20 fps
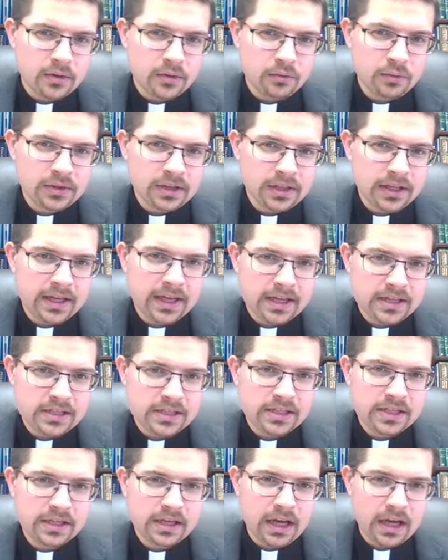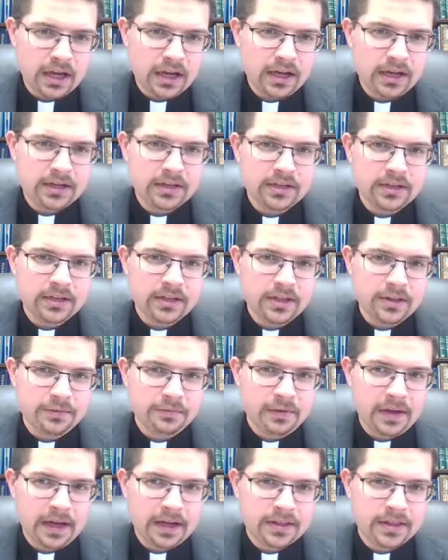really hinting on the
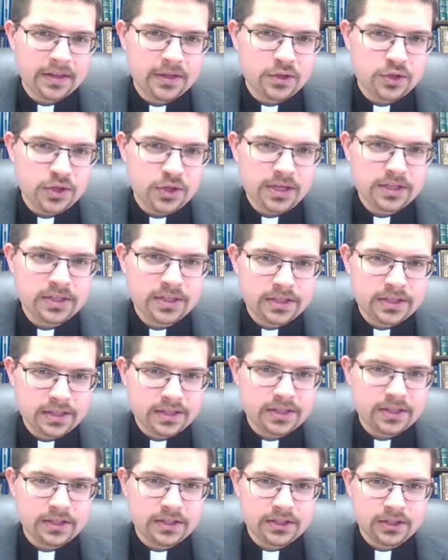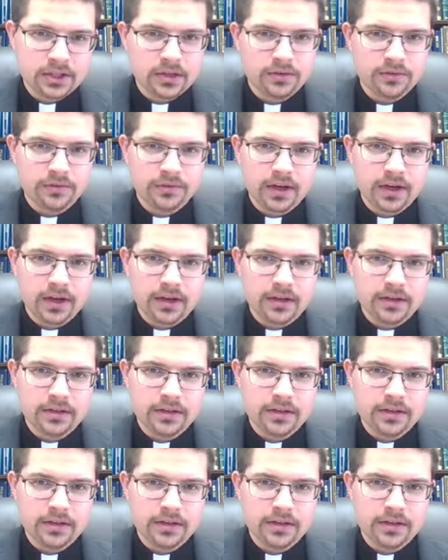fact that Jesus is the Son of God.